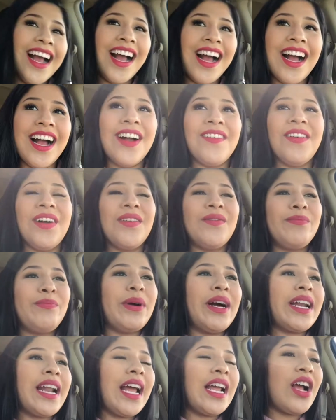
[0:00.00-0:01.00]
Um,
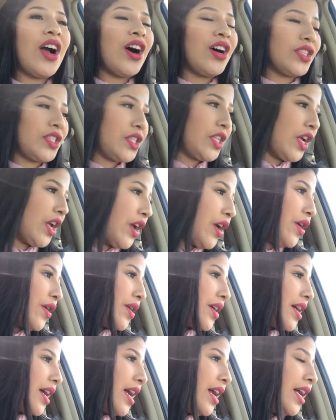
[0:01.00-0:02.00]
but I also,
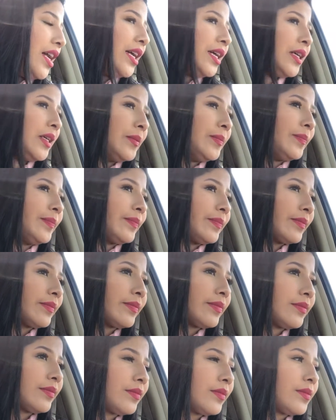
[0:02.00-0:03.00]

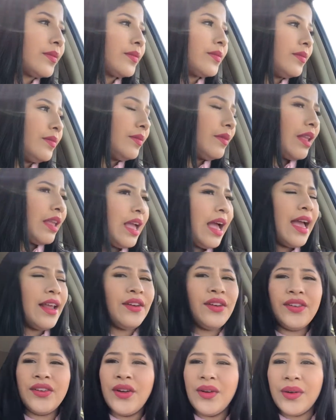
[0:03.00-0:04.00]
um, I
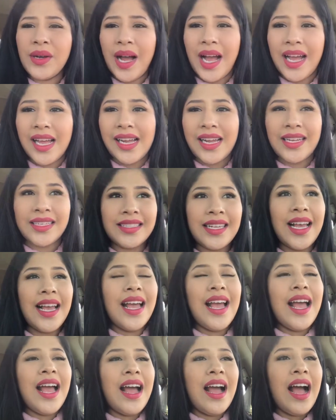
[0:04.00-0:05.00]
don't know, guys.
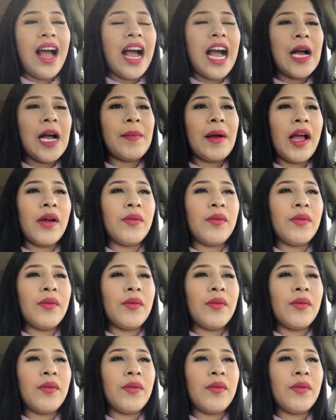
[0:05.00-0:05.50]
Um,